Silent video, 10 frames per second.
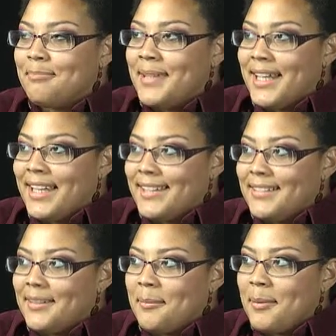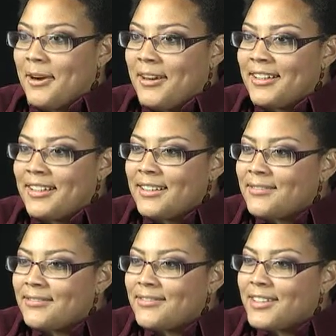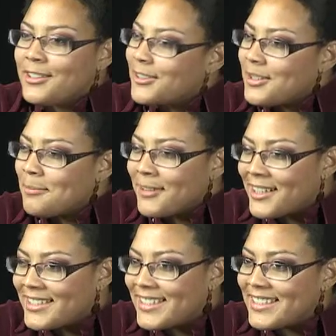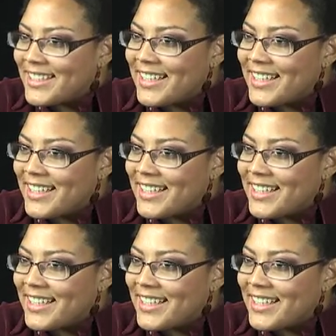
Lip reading: being a part of the learning process,